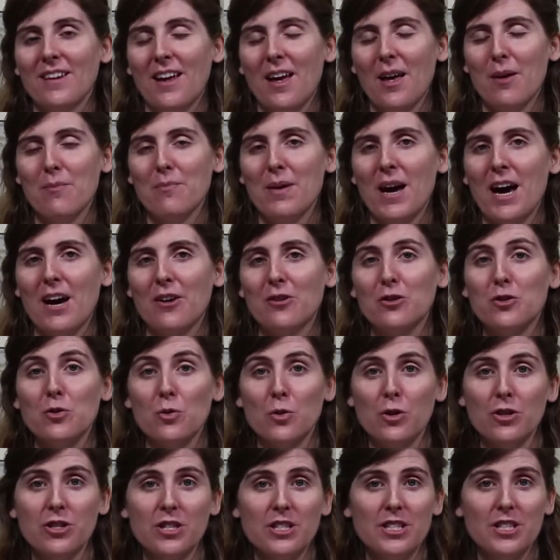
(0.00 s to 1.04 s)
about
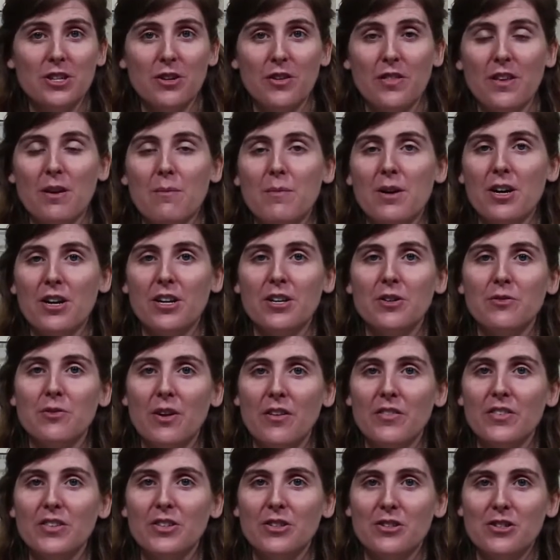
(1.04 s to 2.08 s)
Georgia during the American
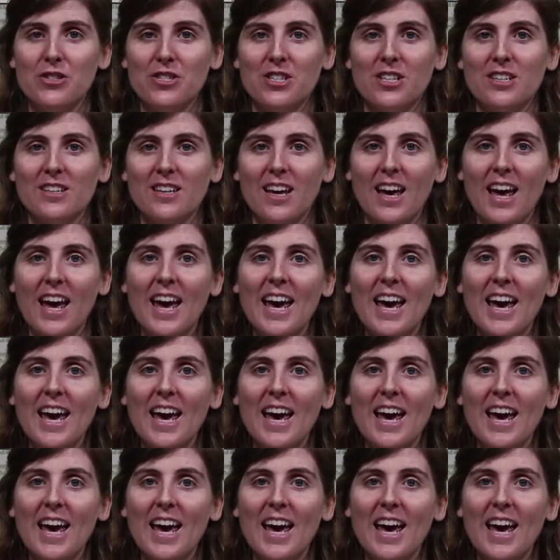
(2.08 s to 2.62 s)
Revolution